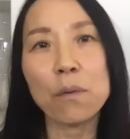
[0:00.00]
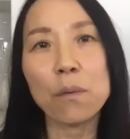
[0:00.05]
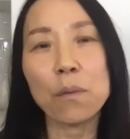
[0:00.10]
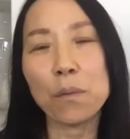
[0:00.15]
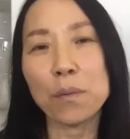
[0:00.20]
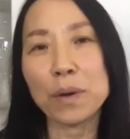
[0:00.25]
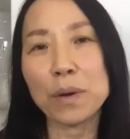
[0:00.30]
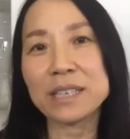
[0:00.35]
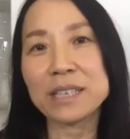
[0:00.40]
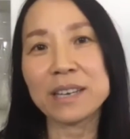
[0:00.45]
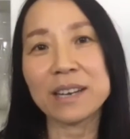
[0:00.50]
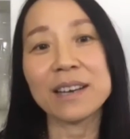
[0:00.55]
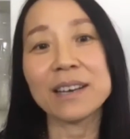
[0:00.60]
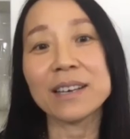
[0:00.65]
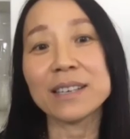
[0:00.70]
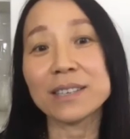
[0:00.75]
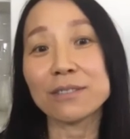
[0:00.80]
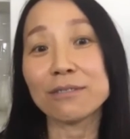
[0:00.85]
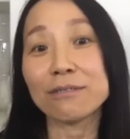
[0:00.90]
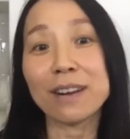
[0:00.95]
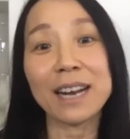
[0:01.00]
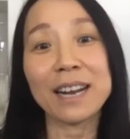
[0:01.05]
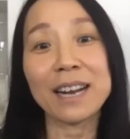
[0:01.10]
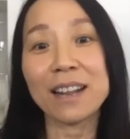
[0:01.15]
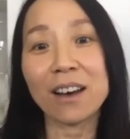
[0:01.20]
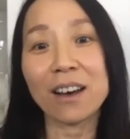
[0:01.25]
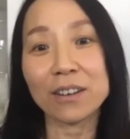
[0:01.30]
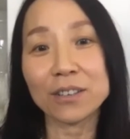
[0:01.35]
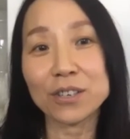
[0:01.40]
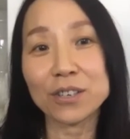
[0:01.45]
which is really
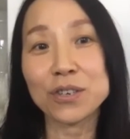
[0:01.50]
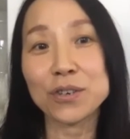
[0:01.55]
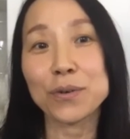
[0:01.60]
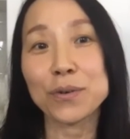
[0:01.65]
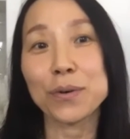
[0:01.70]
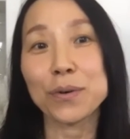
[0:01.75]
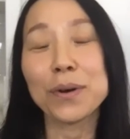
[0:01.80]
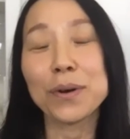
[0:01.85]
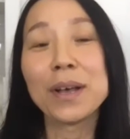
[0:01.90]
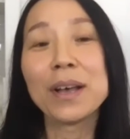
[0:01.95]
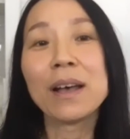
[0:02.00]
not true.